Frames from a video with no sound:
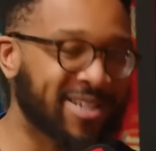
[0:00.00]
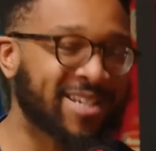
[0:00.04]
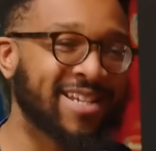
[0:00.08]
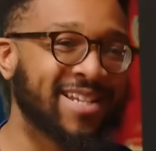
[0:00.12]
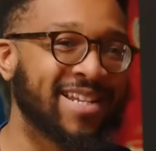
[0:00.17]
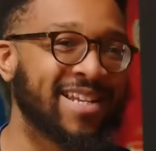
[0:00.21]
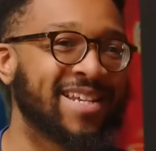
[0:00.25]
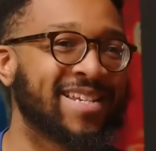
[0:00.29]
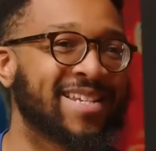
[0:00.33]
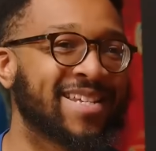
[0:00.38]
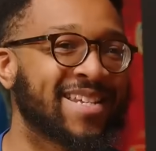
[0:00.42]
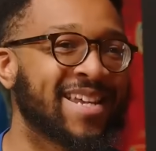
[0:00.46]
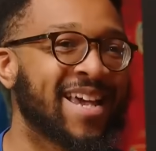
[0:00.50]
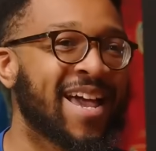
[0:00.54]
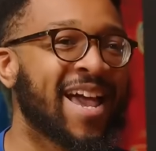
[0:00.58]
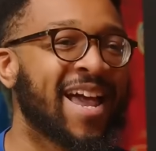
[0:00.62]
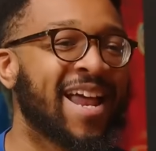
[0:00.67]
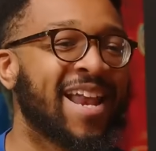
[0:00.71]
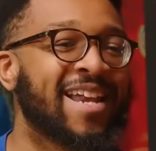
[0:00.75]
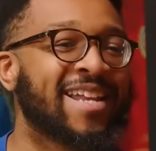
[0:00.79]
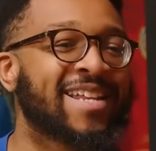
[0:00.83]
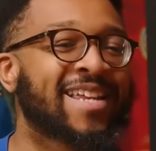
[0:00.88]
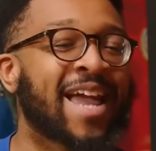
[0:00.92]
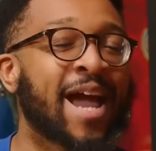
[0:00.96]
this,
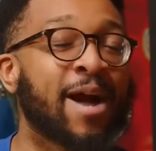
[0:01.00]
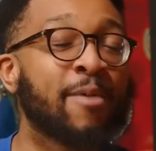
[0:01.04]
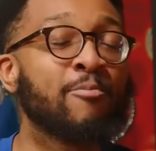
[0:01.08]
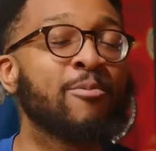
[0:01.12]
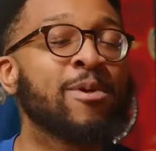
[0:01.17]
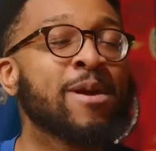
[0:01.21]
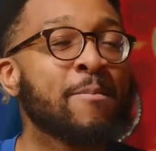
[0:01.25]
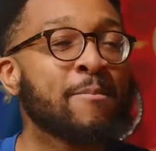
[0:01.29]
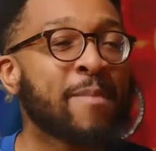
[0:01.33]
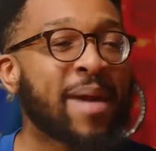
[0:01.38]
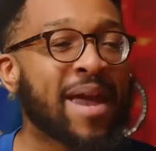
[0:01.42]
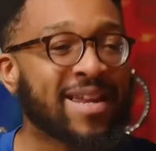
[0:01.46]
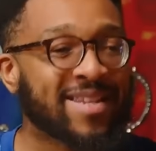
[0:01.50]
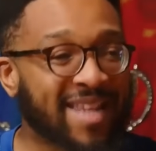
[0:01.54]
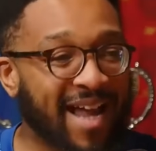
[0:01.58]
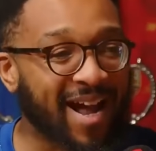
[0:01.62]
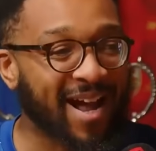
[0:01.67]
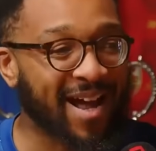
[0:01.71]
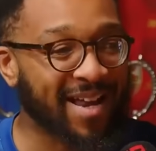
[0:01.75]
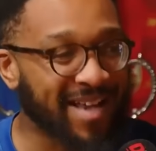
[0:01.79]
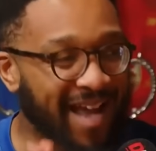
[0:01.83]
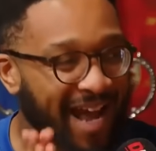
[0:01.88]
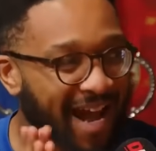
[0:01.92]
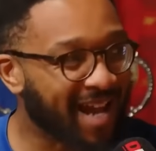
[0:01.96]
can we make that
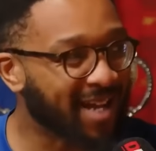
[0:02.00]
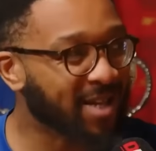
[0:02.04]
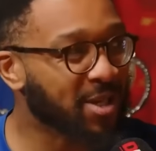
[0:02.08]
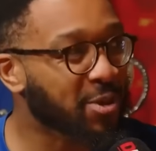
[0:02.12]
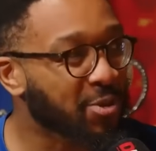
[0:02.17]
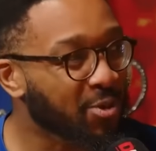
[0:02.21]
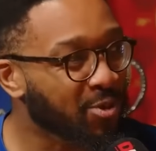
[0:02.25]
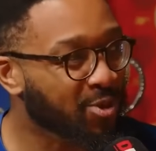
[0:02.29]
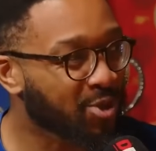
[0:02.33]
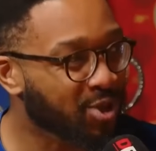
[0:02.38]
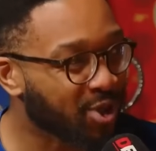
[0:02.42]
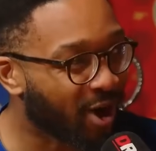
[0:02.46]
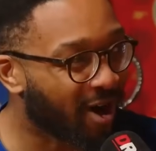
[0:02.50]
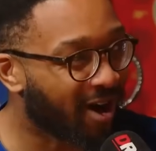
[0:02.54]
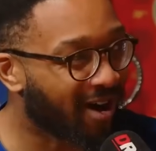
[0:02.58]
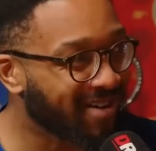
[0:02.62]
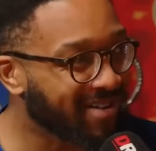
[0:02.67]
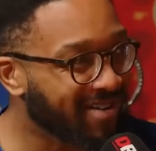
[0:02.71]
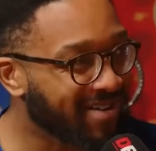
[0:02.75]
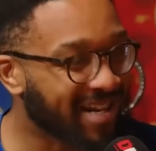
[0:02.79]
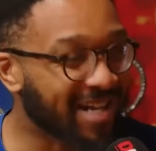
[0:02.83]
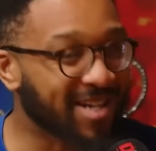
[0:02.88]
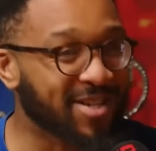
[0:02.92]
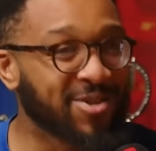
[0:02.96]
an actual chant
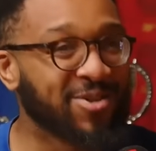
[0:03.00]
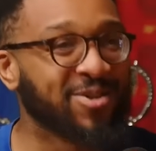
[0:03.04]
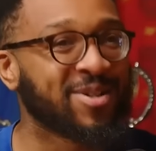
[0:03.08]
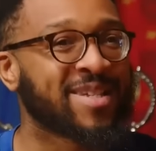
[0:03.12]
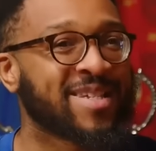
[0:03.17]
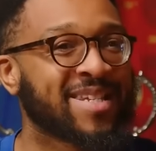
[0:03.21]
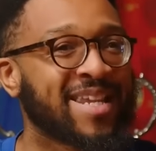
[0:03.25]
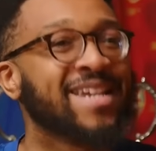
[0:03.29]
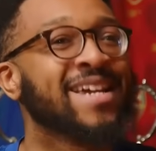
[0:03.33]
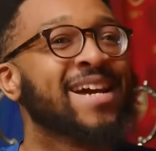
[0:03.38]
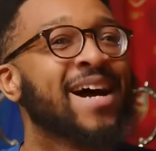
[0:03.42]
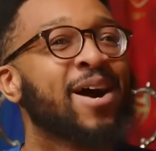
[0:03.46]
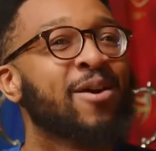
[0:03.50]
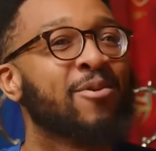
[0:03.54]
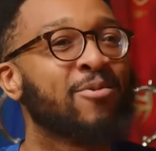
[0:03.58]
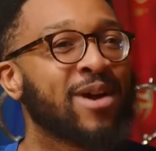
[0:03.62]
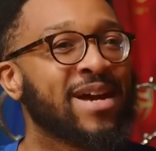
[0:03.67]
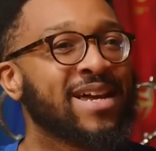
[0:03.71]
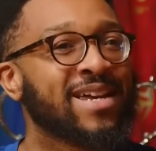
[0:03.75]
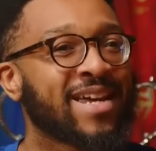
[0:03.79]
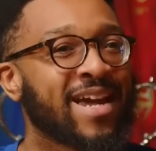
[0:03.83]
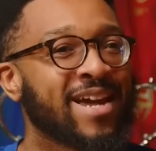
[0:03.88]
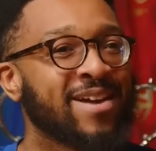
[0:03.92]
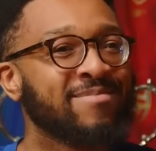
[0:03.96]
that you sing at
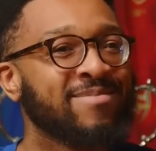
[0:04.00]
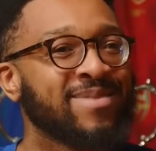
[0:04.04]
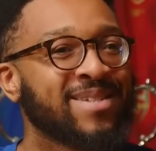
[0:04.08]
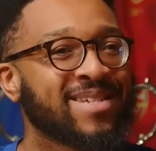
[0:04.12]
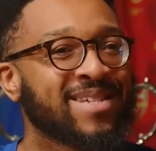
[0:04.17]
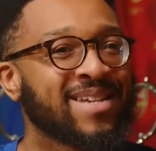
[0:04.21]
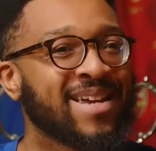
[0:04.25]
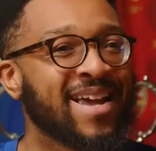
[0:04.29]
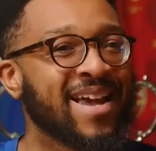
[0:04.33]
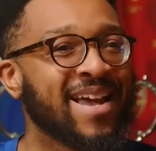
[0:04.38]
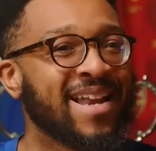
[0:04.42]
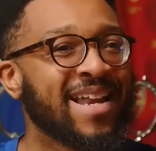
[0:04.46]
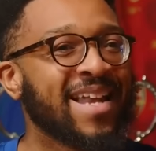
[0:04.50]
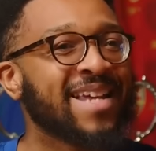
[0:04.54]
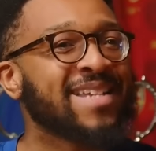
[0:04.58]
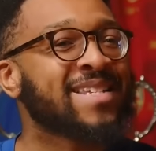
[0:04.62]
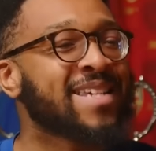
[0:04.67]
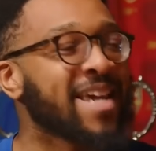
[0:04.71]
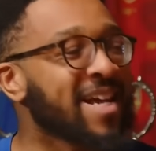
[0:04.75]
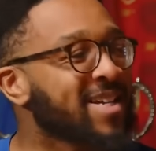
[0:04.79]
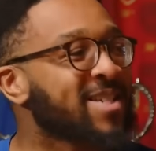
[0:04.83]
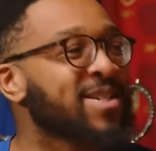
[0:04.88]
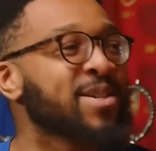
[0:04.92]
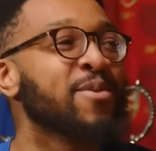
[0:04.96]
away games? Let's
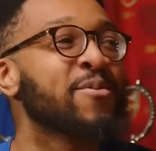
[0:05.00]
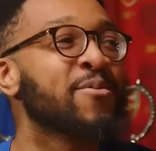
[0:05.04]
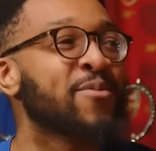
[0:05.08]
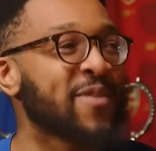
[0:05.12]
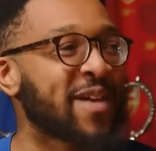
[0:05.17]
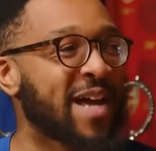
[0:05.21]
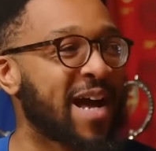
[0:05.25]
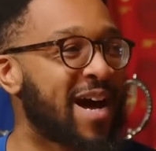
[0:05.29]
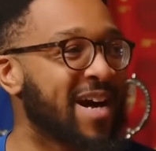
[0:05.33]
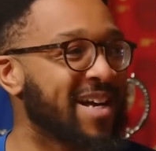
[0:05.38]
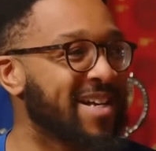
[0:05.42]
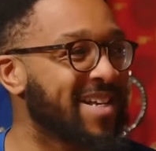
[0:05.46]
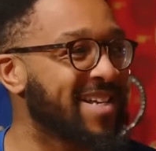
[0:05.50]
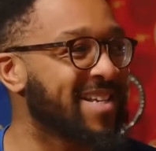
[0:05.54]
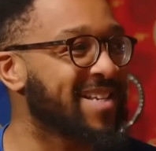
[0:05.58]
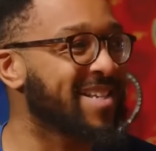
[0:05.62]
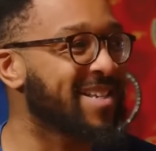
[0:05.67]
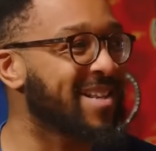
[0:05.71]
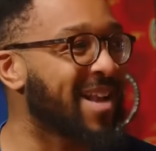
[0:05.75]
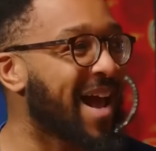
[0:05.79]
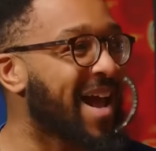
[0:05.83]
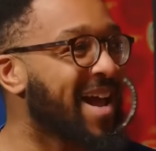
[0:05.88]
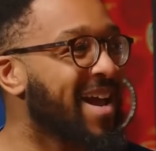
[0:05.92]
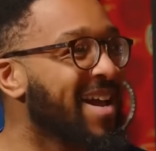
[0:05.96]
get something out of this.
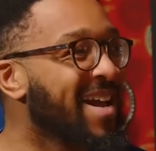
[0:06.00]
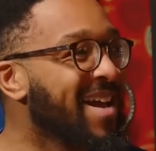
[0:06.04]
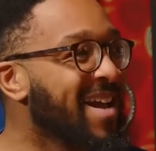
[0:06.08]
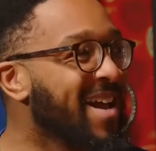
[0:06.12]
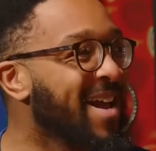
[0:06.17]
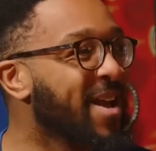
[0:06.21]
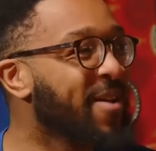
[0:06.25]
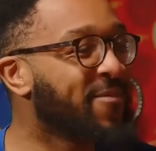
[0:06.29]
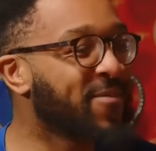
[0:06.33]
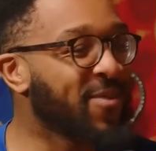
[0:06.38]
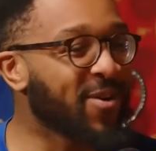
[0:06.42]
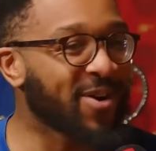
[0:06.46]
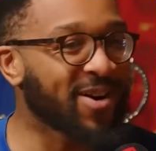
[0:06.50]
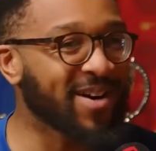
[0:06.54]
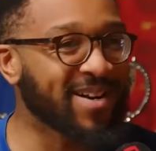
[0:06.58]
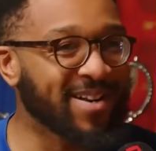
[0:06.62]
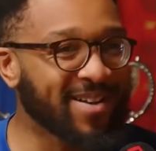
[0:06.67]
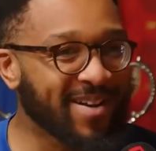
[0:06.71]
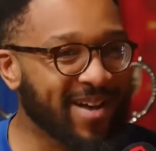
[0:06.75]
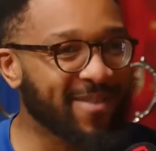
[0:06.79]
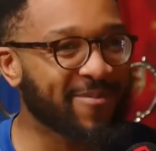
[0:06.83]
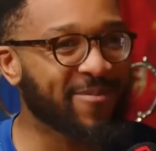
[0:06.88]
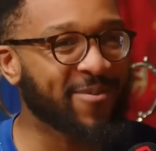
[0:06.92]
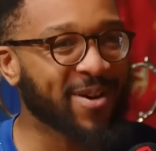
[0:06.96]
Like, if
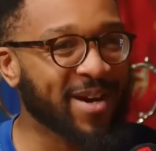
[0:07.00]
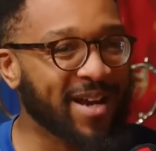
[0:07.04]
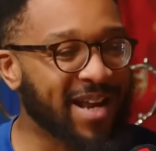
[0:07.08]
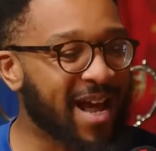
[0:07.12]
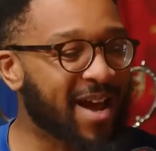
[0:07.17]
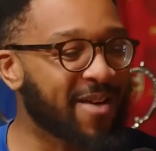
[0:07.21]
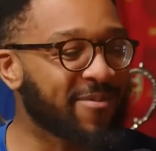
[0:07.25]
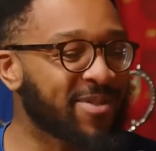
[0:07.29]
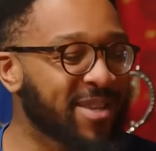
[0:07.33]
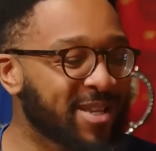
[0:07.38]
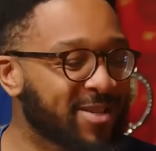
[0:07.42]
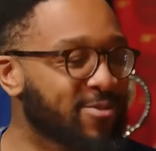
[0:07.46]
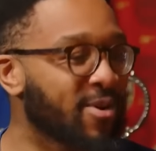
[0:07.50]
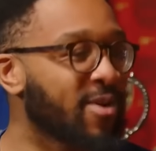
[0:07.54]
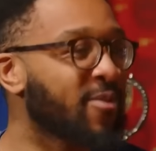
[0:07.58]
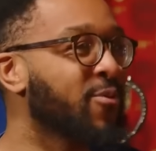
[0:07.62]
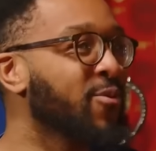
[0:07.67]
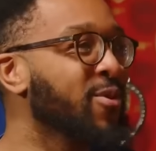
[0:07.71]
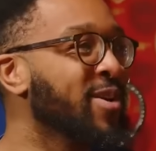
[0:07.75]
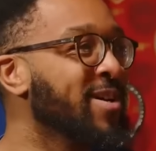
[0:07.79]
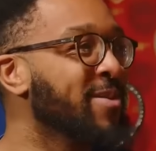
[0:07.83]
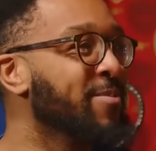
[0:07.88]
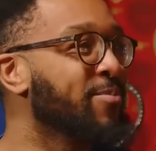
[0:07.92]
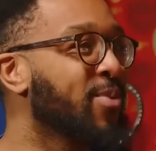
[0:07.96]
we're gonna have these
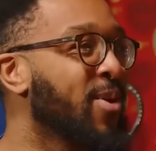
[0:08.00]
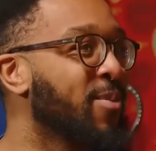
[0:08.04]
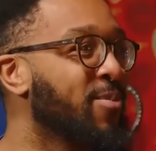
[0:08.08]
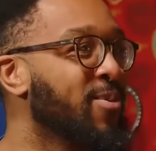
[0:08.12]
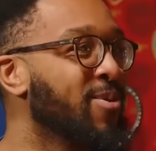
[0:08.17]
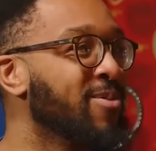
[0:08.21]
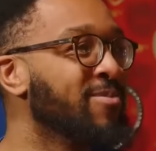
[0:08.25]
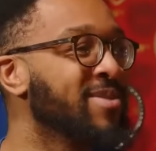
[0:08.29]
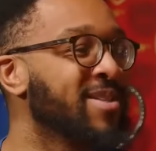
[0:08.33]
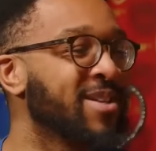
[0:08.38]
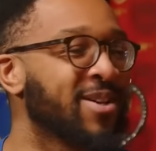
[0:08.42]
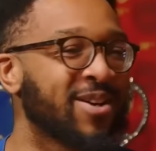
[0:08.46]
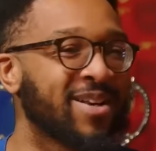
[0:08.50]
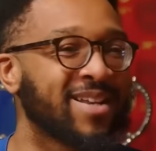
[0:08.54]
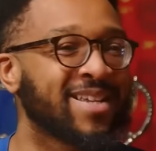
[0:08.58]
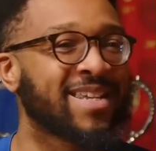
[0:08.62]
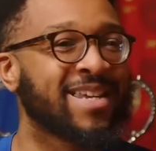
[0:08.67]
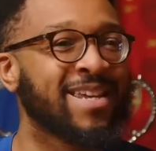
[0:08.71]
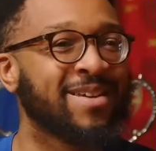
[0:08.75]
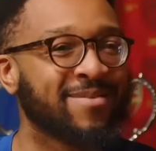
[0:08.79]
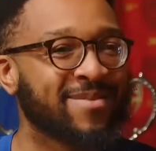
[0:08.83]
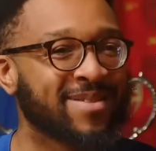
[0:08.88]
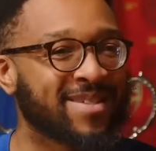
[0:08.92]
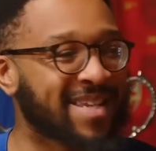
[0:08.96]
refereeing problems, you're gonna
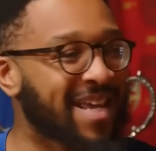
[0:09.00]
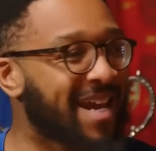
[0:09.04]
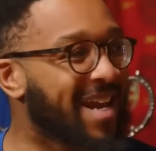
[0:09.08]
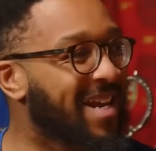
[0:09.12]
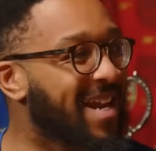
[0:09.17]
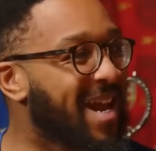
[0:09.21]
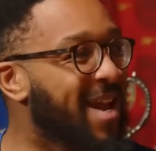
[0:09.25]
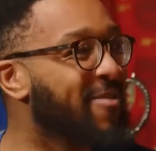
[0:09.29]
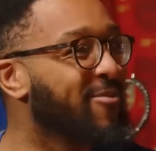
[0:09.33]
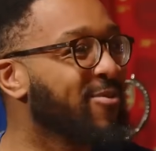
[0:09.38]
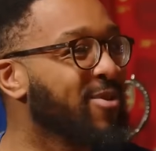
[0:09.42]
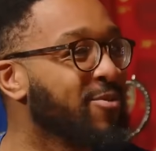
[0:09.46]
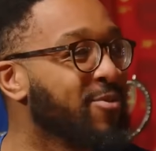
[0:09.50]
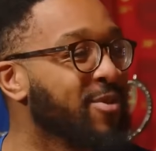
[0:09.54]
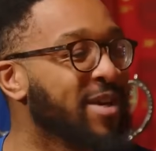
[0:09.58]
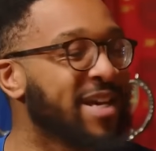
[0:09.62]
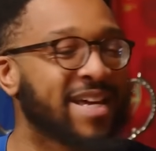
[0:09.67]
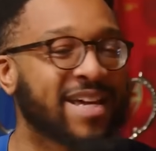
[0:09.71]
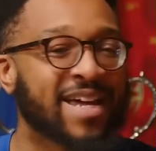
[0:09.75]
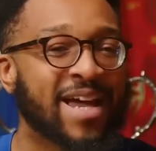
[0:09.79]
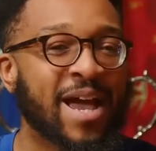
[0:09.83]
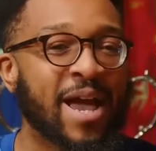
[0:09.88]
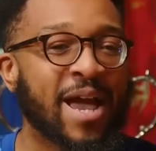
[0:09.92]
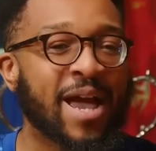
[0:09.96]
keep saying it every
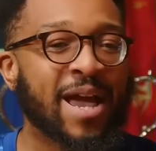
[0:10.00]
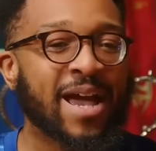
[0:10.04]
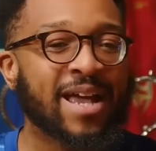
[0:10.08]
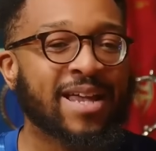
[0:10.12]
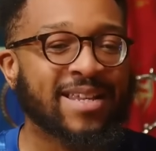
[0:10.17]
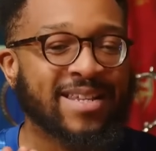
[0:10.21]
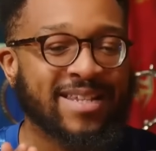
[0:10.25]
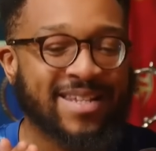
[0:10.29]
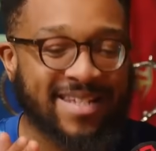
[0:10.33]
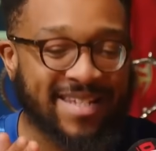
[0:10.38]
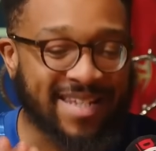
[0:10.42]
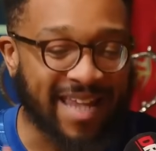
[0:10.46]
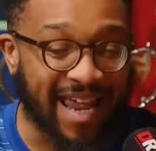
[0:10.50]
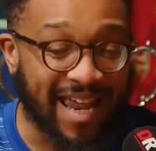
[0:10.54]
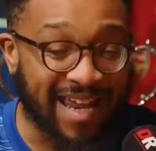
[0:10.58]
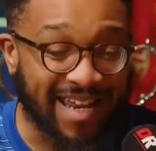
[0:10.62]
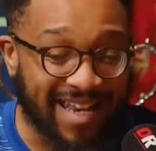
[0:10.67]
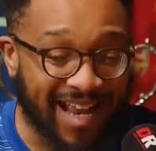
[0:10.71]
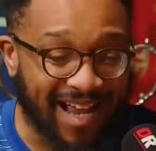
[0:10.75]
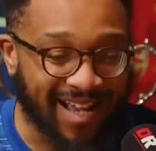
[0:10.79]
week. Say that